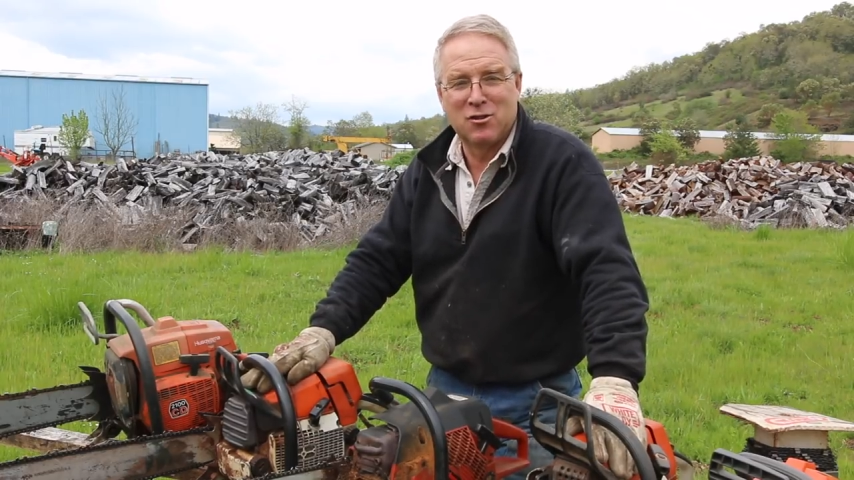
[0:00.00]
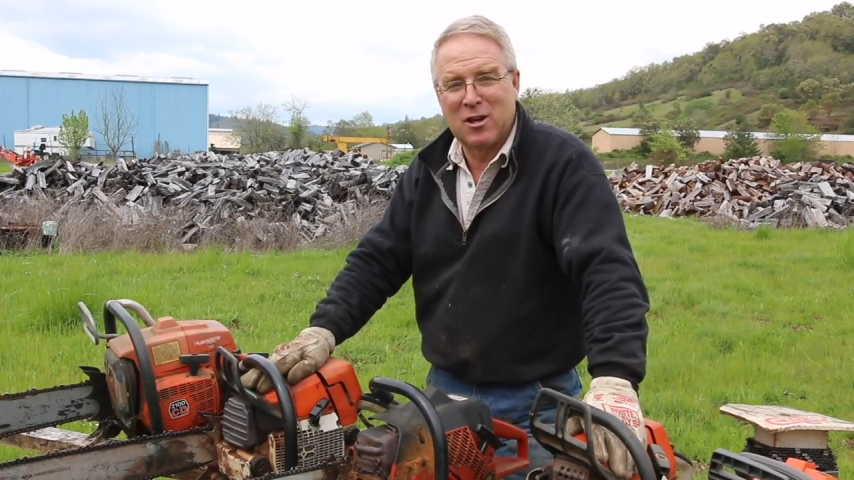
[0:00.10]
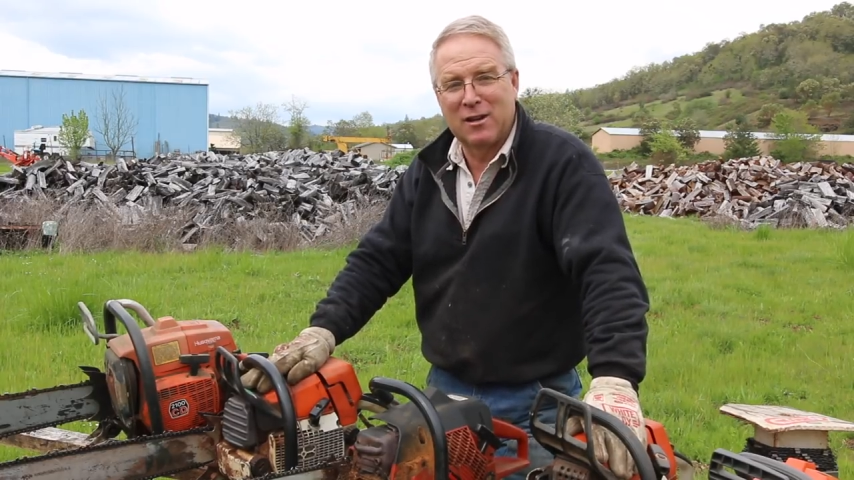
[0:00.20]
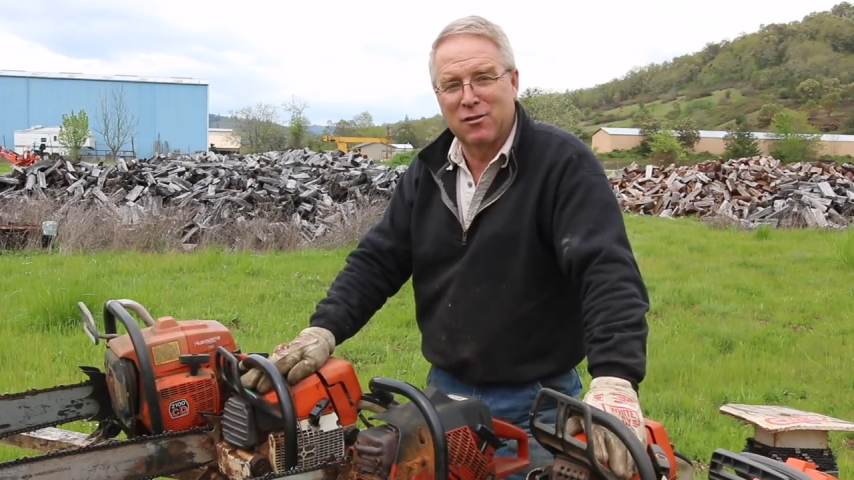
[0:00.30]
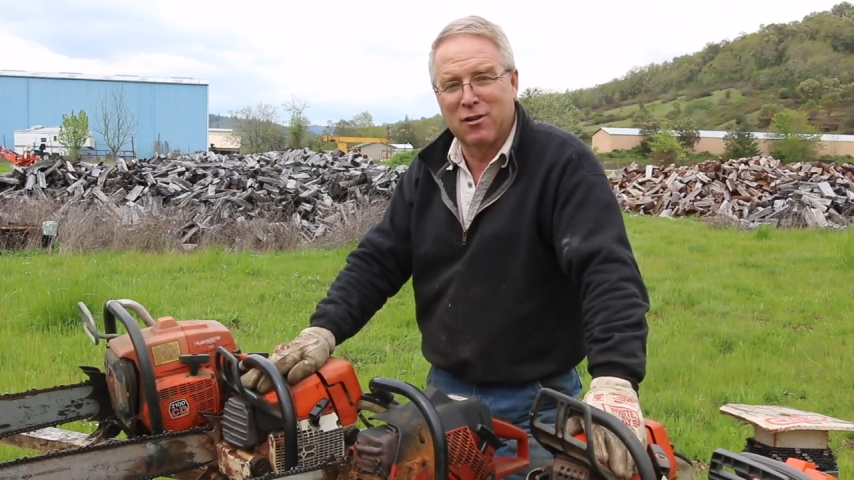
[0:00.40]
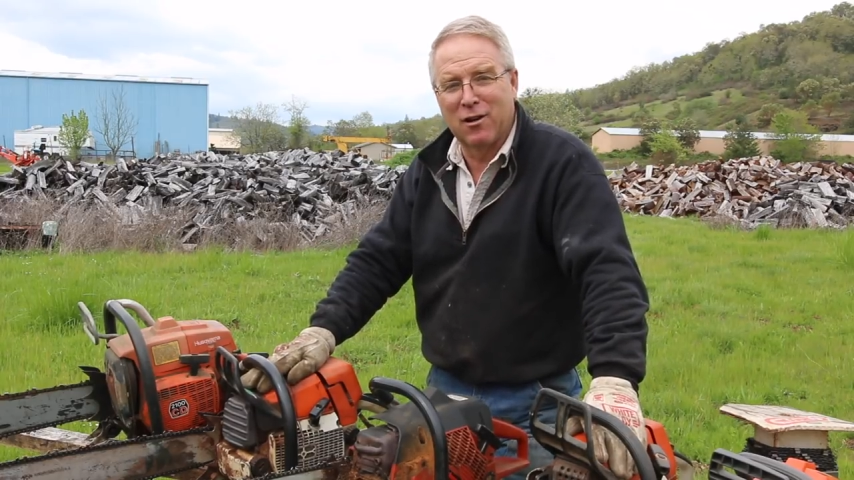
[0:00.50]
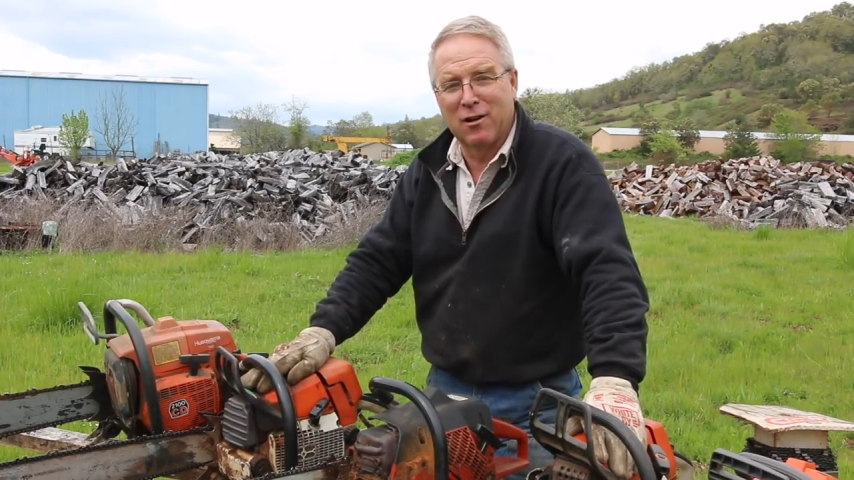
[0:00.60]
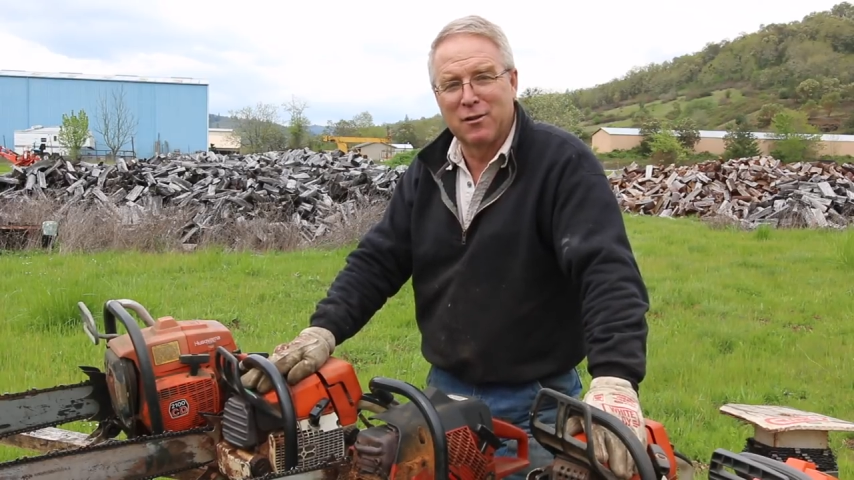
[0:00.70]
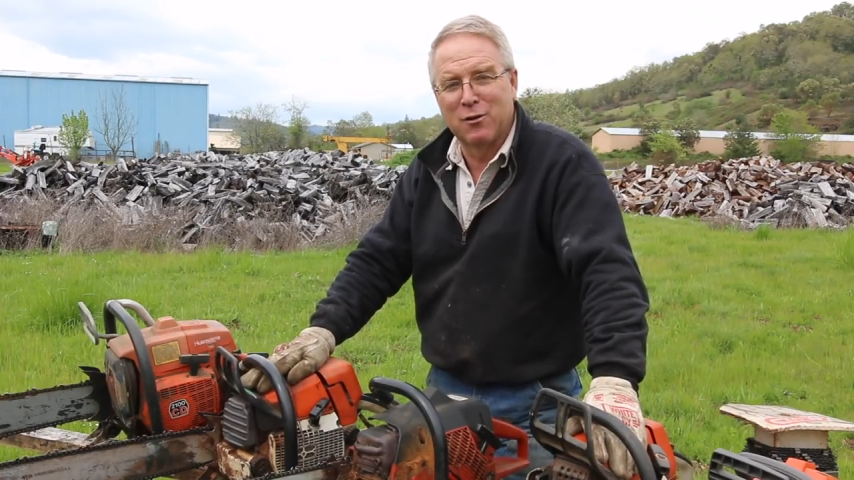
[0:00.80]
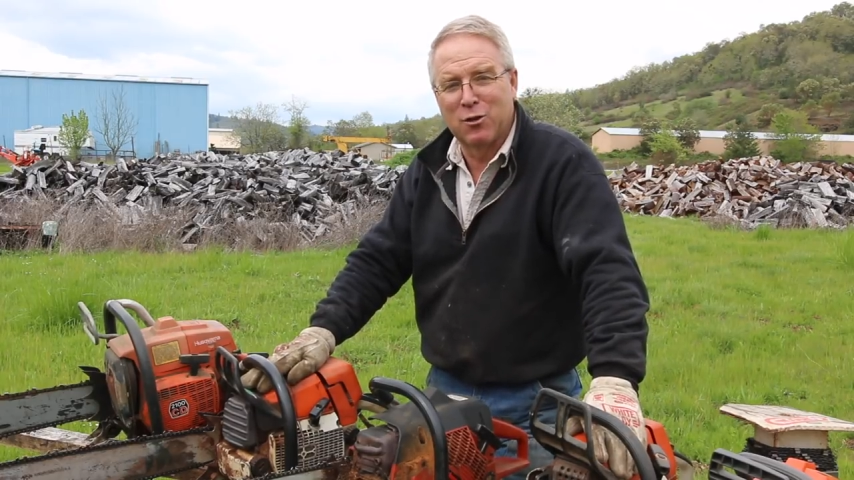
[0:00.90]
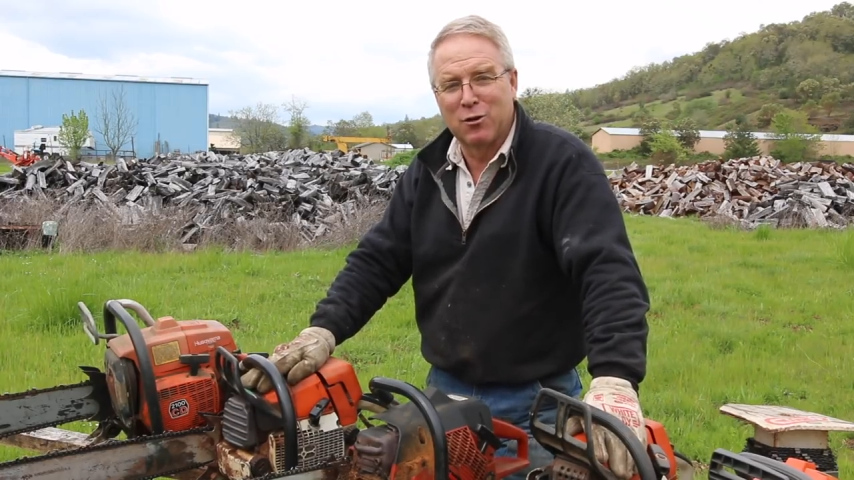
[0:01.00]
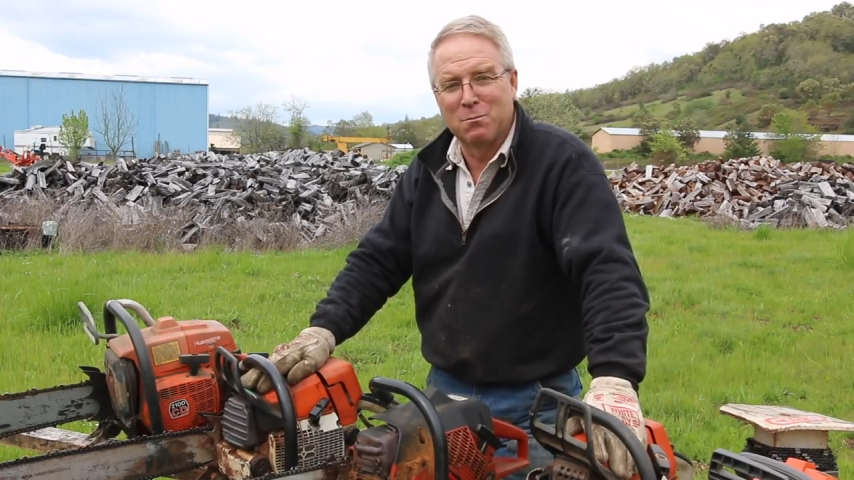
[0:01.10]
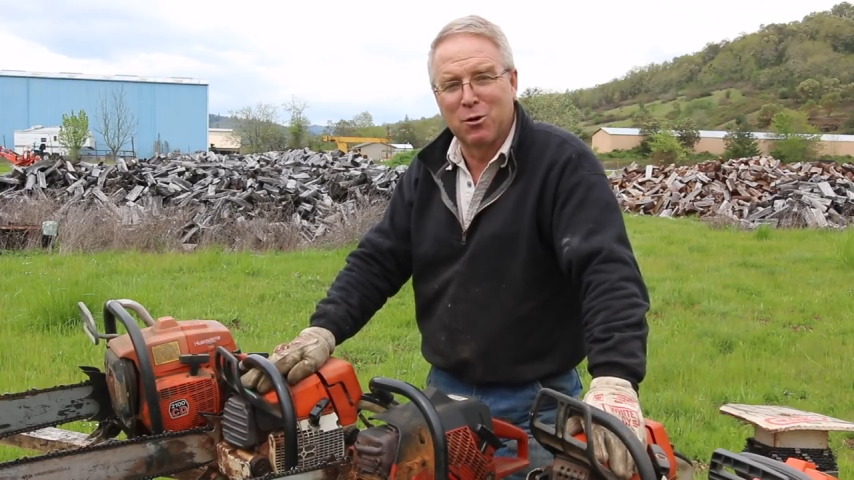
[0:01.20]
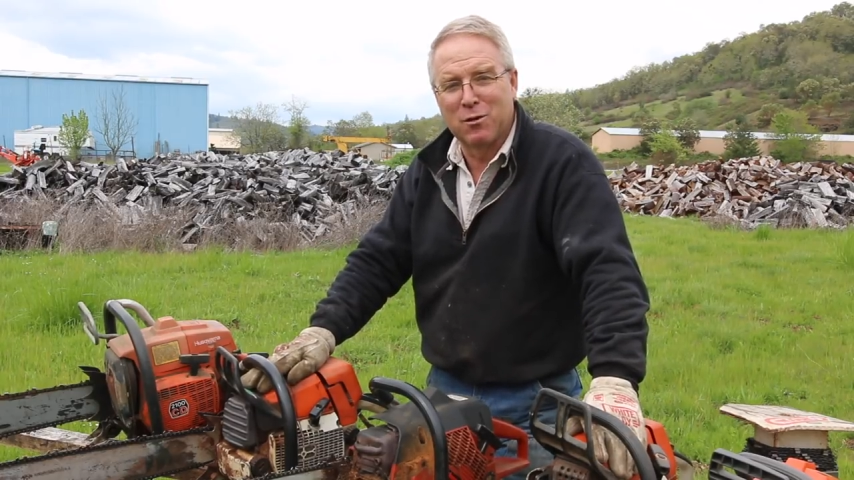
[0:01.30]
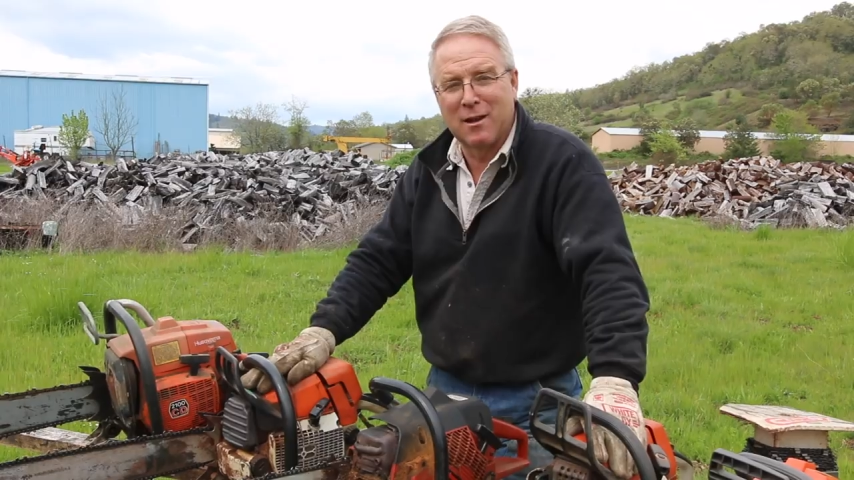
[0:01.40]
chainsaw on their
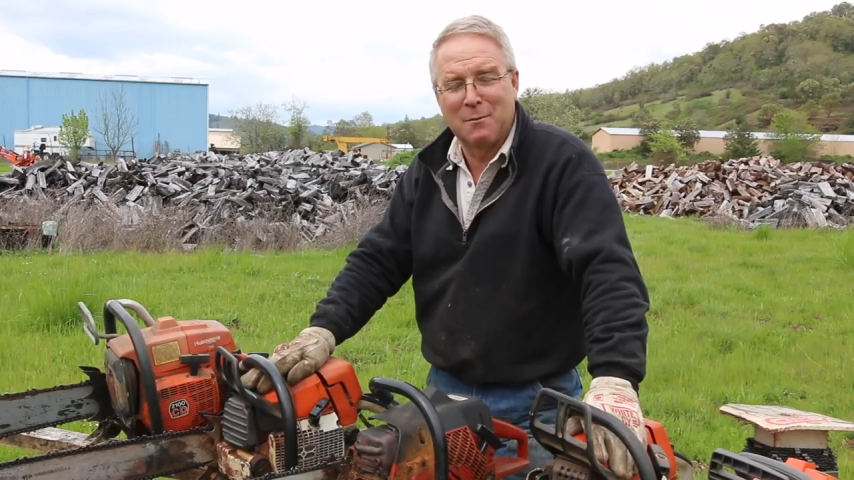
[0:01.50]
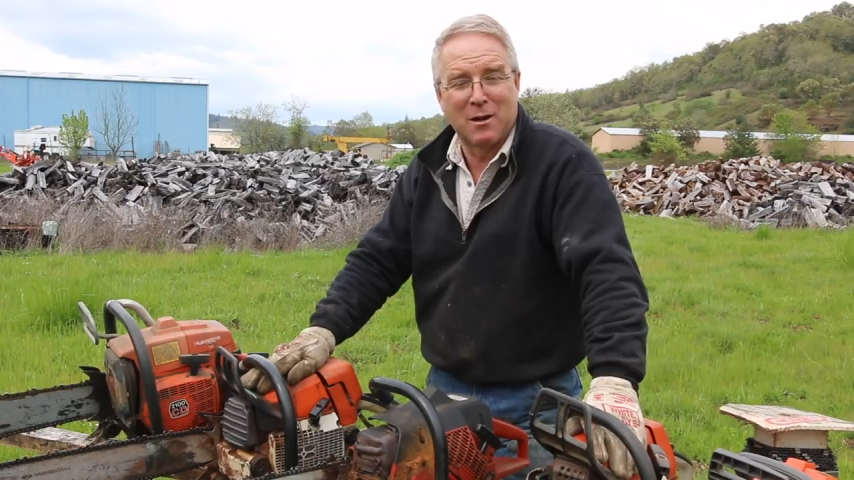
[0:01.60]
3rd birthday,